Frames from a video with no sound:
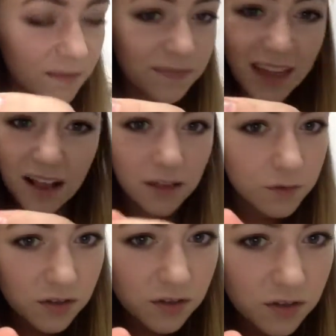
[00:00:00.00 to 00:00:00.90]
that
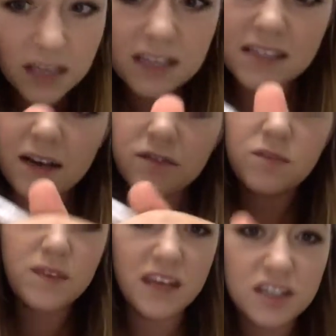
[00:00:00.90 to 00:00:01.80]
loose clicking sound to
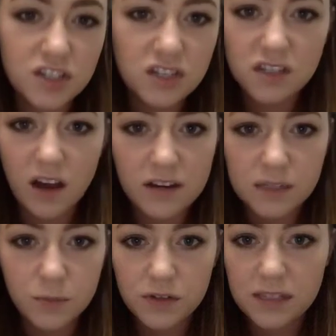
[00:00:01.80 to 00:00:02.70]
me is just not as
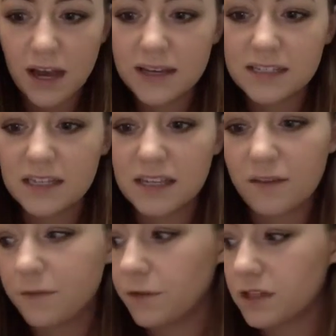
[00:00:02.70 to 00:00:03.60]
precise as
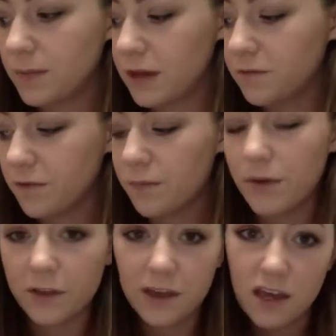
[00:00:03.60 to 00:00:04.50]
that first pin from
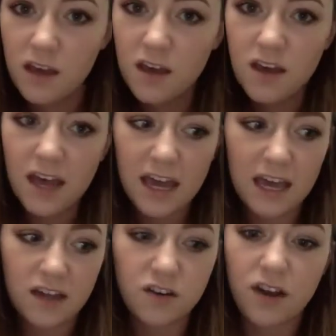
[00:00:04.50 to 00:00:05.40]
Billie,
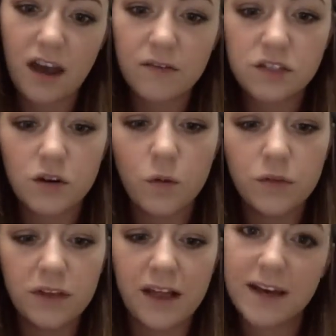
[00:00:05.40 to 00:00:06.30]
and on average it
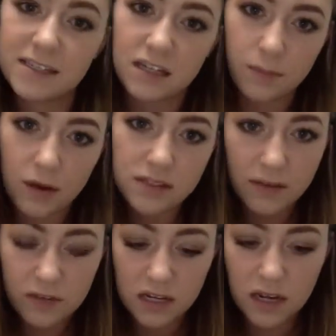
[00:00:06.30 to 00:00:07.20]
only lasted about
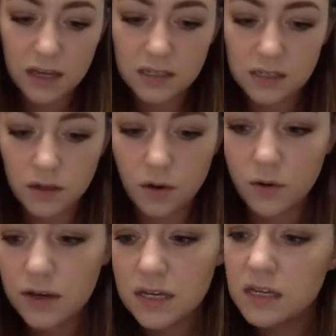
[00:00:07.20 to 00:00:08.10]
70 days, so
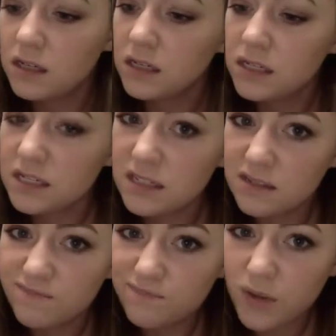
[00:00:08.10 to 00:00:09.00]

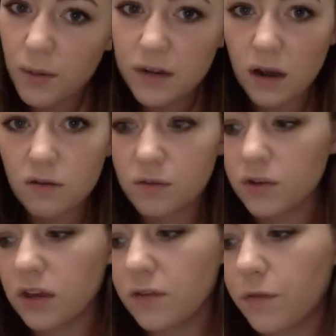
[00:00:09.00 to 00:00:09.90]
probably not what we're
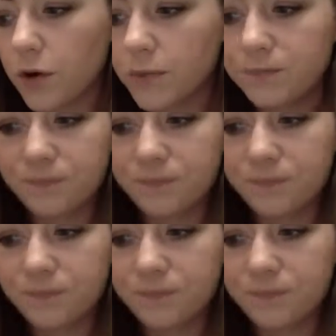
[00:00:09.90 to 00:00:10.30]
looking for.